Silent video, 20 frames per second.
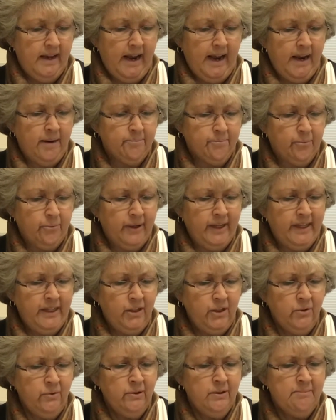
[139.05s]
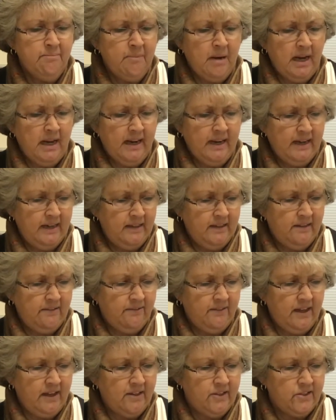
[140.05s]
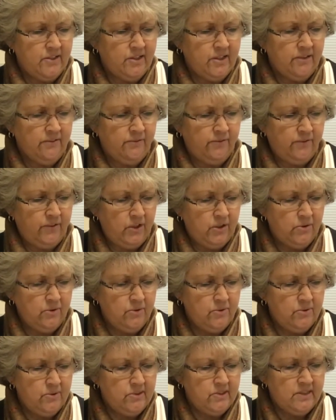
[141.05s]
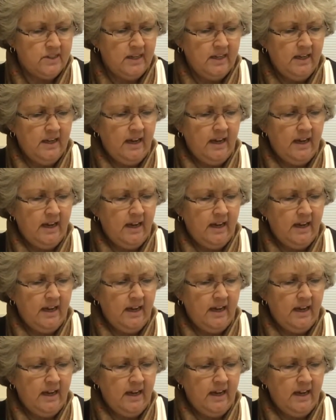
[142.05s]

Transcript: and bring you a mind that is confused,